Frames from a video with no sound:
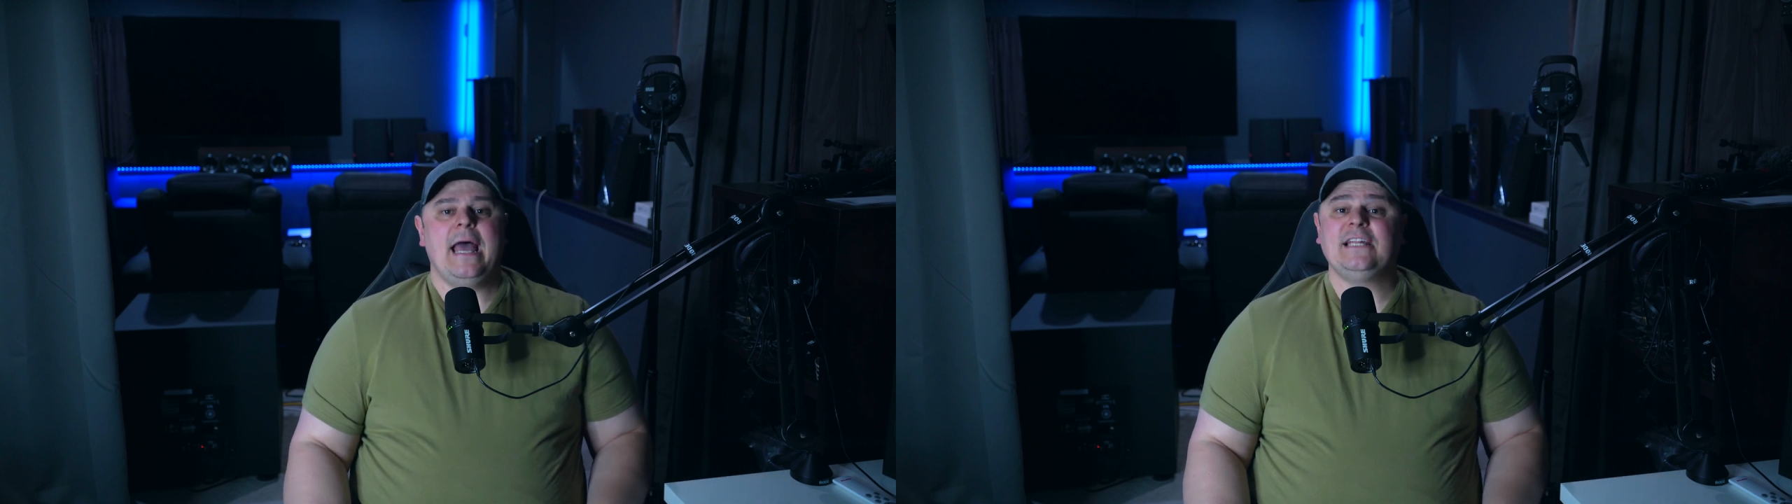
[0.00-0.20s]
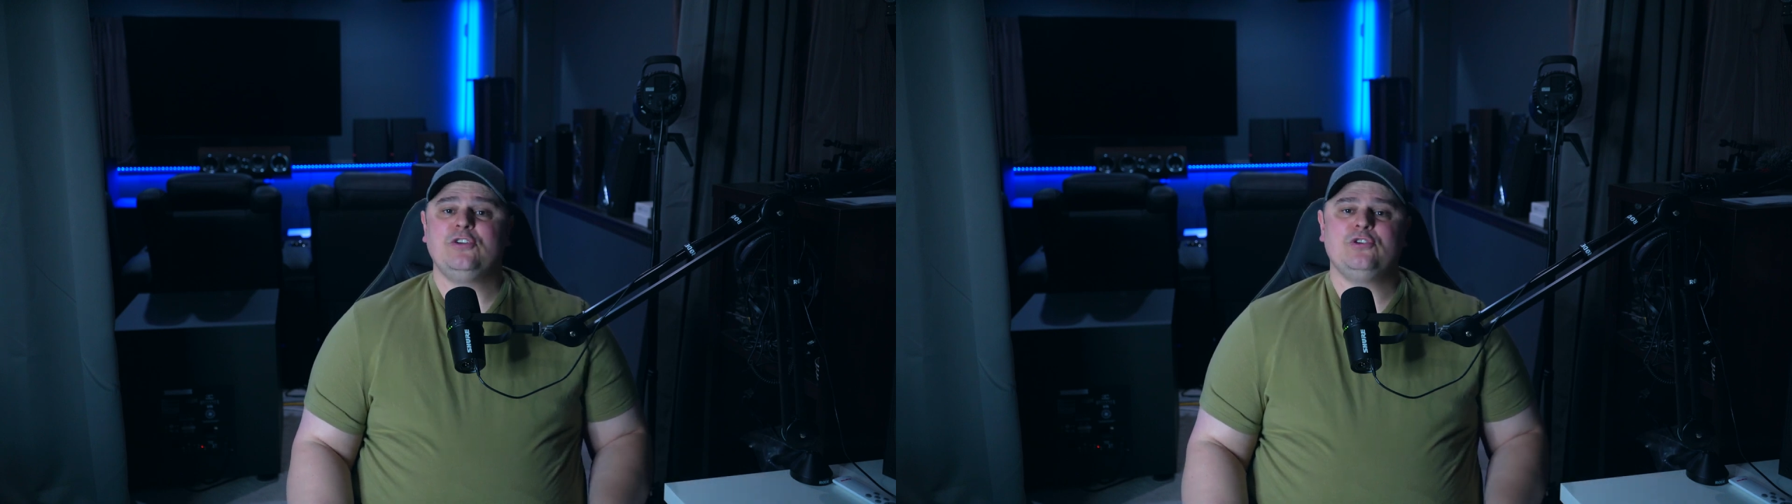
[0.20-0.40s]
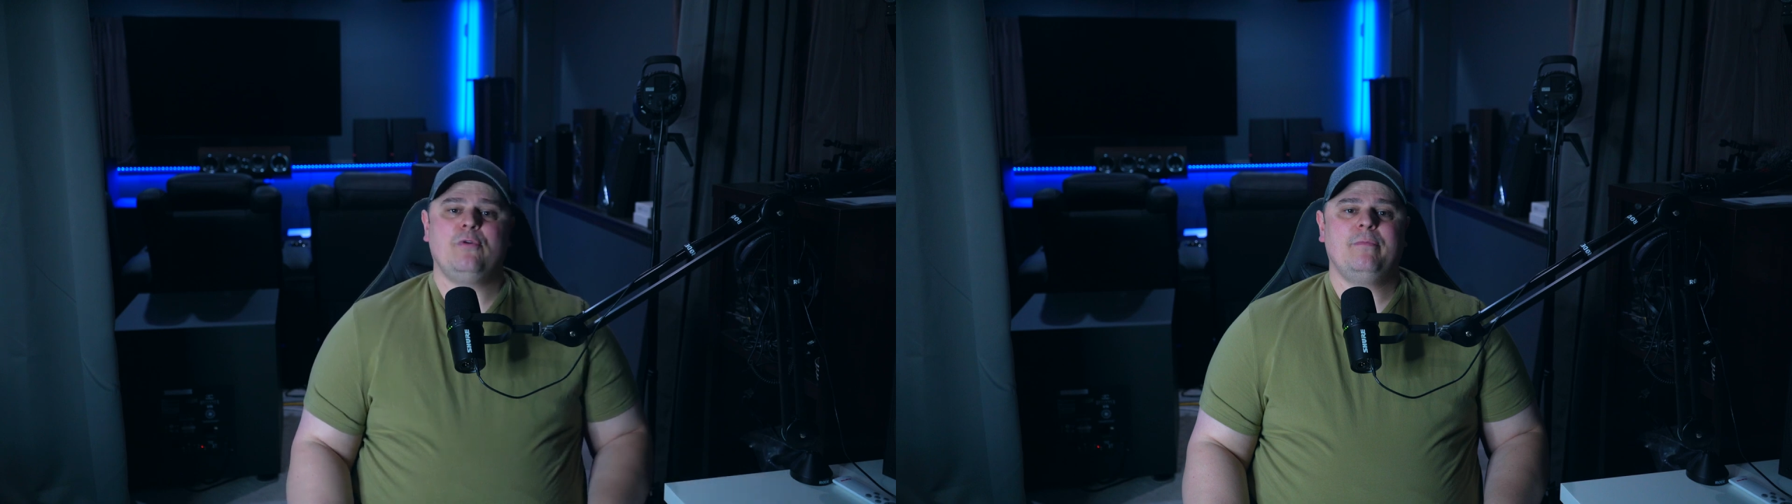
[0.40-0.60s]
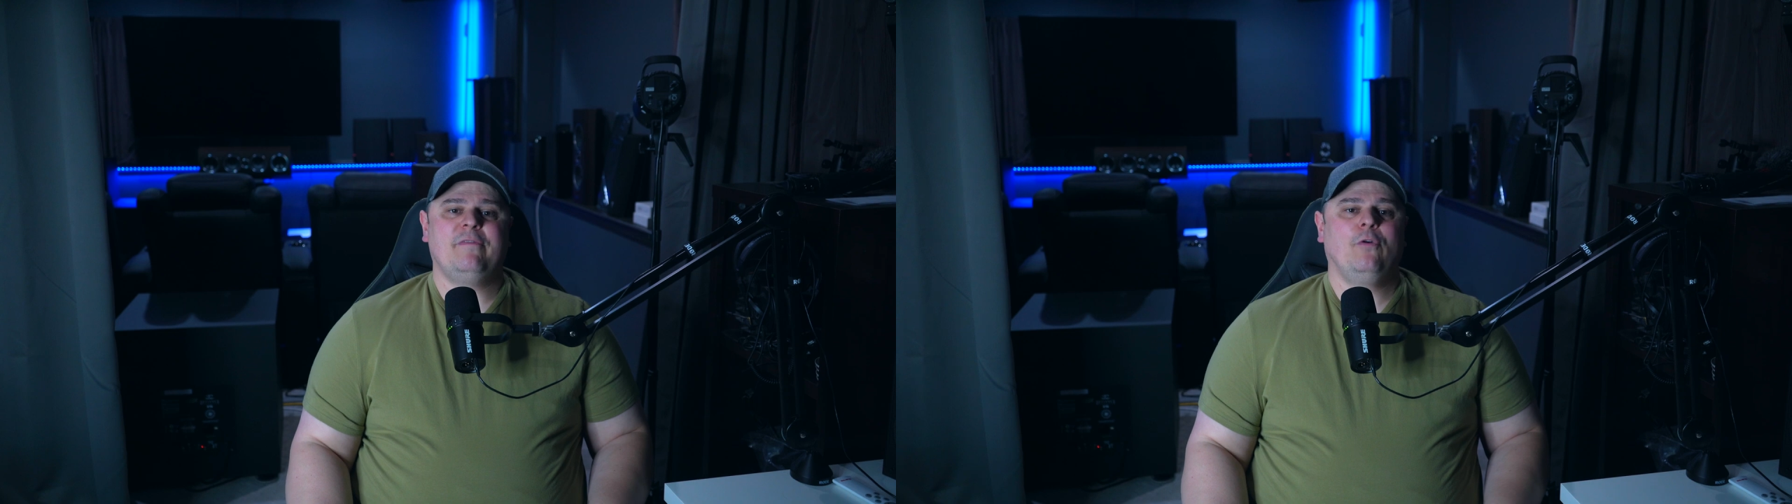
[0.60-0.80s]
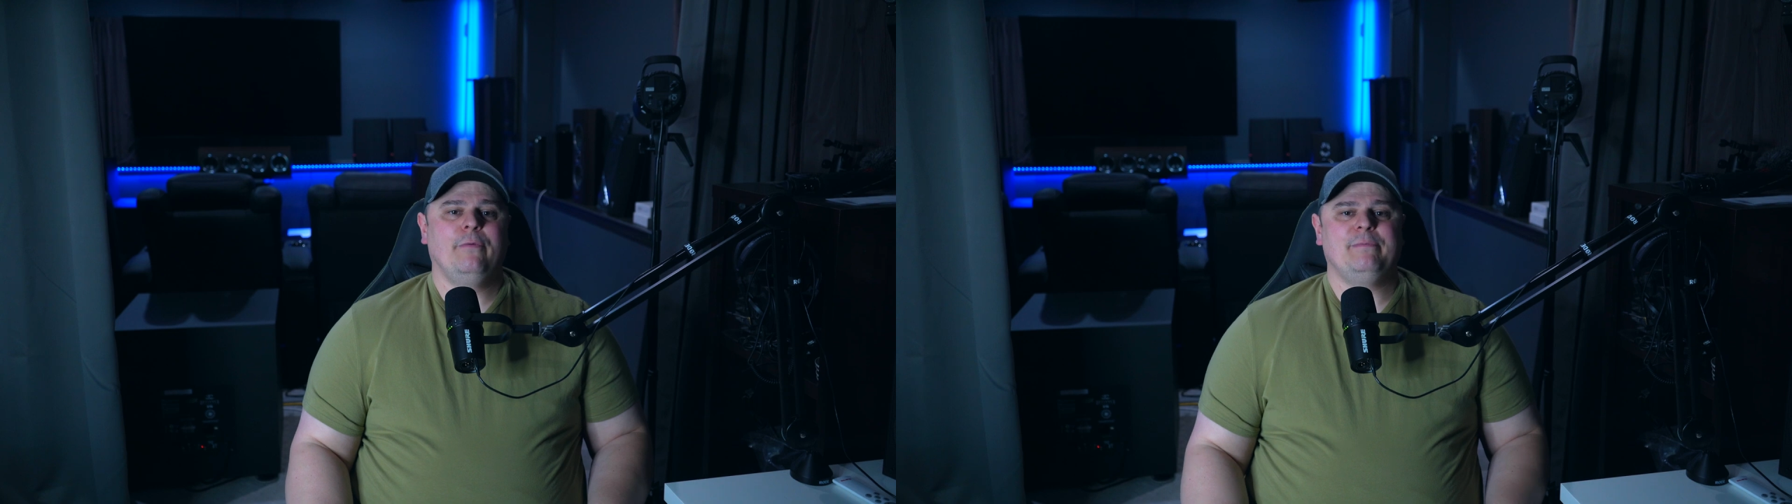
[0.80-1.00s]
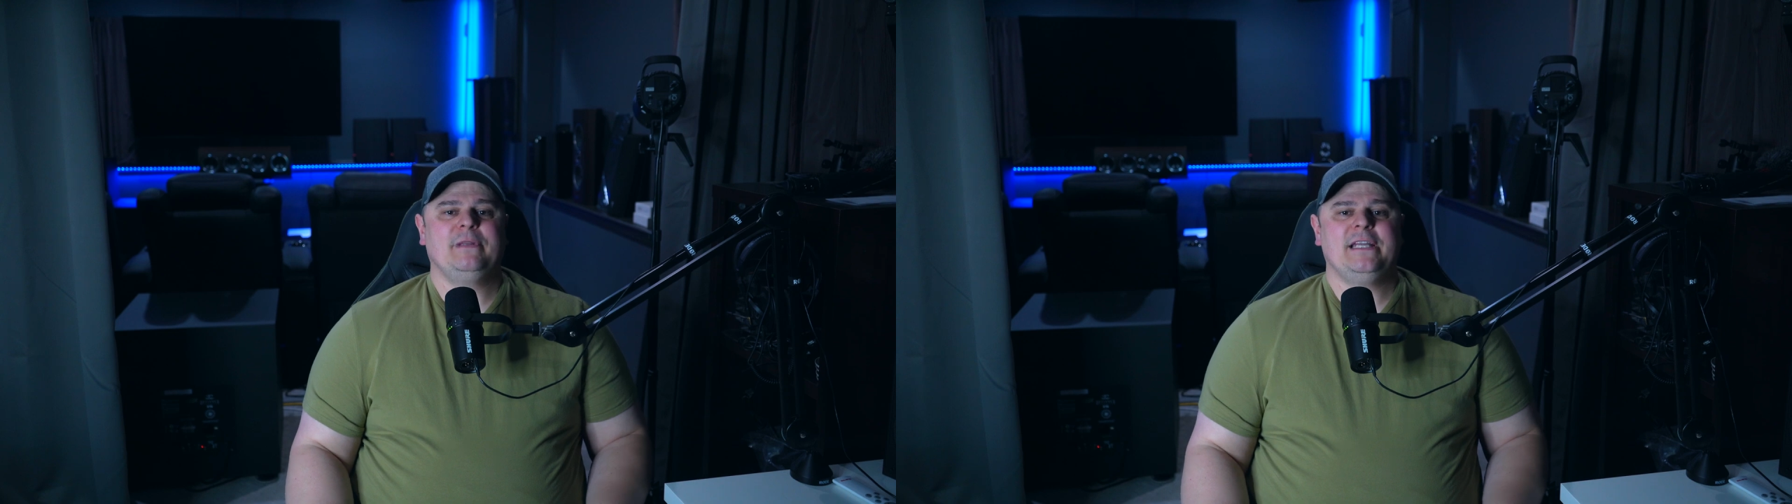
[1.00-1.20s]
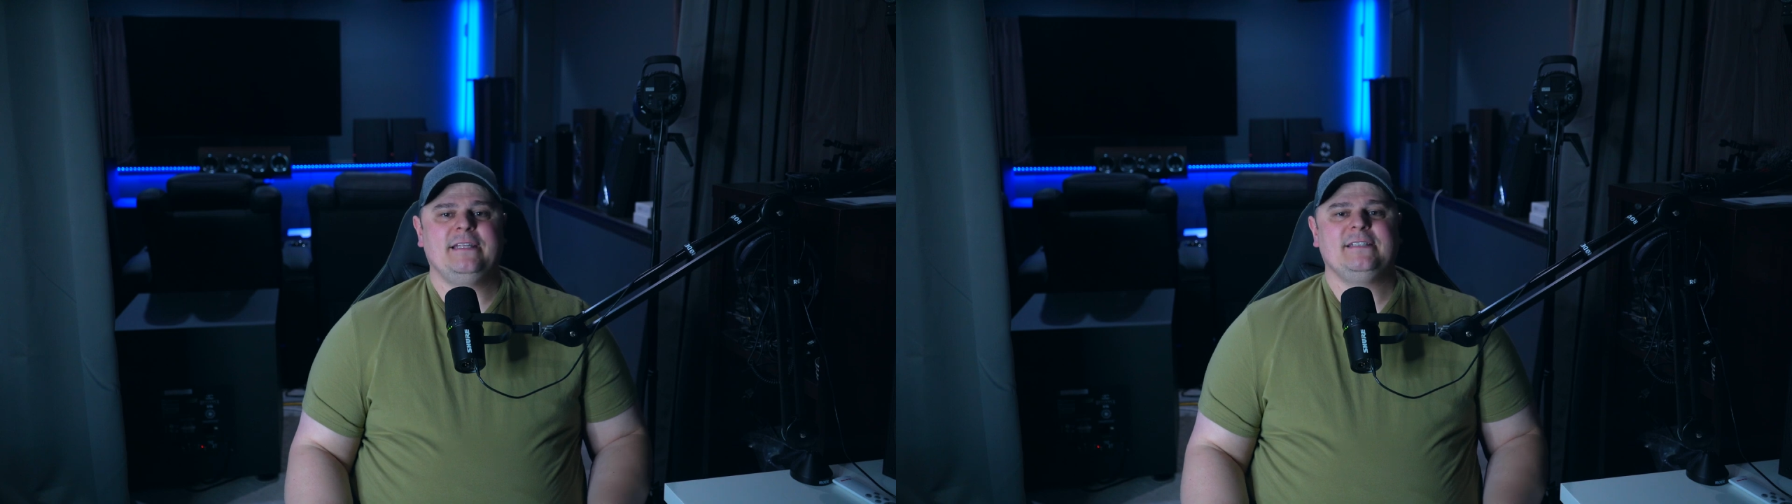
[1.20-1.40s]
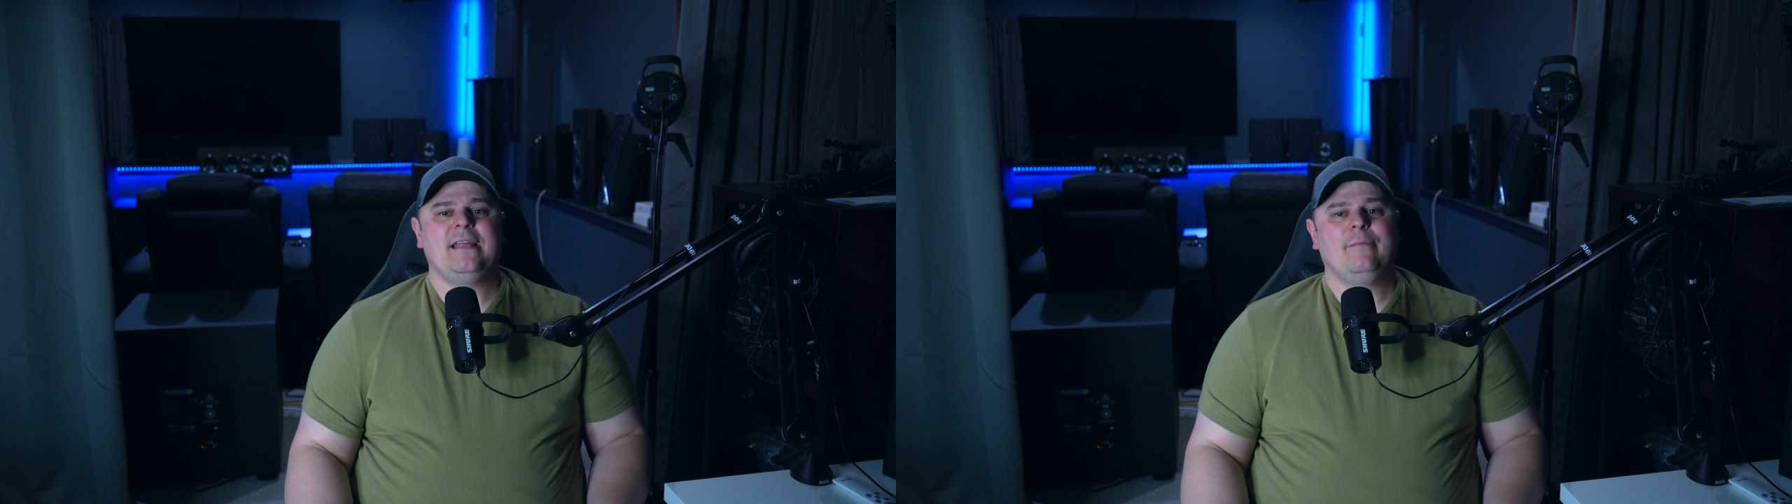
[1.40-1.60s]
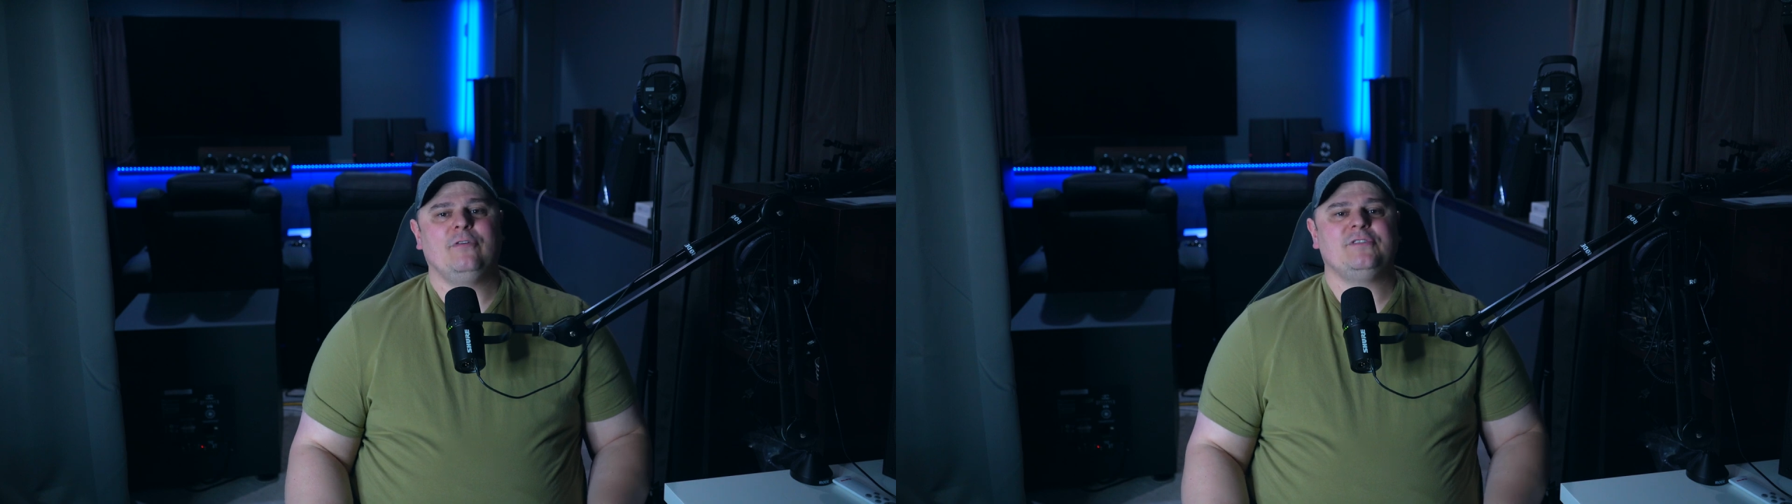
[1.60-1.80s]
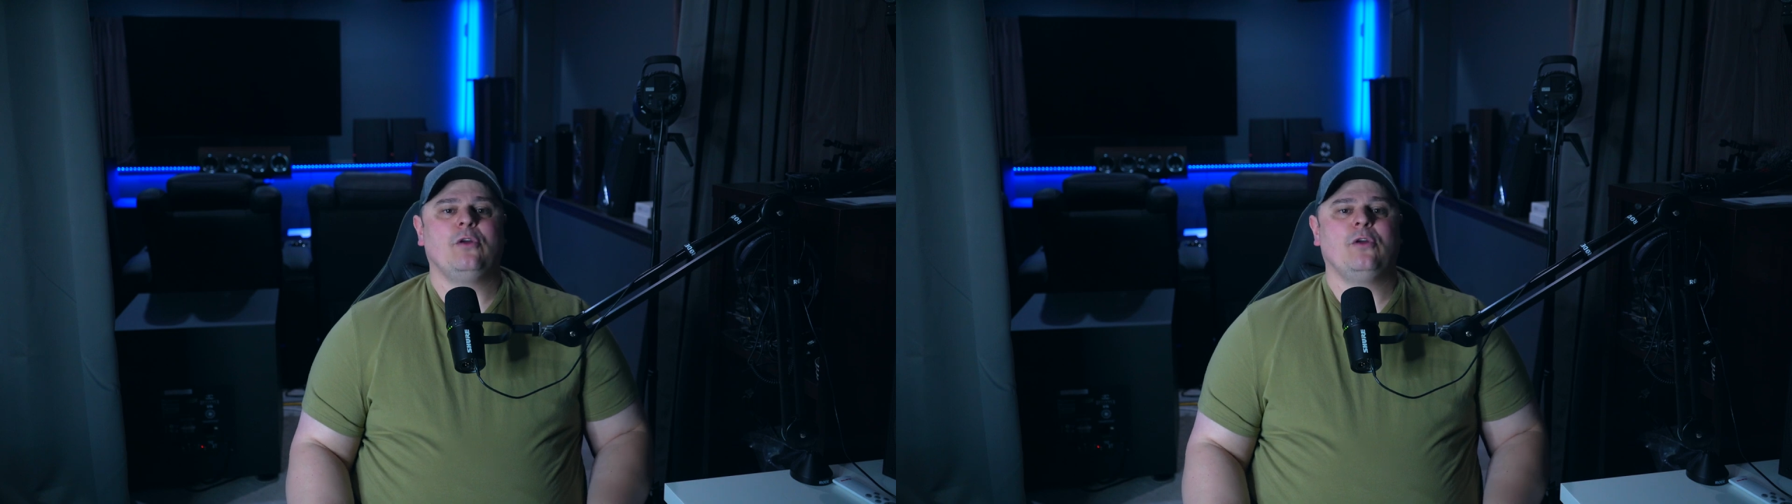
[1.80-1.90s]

As usual, before we play these demos,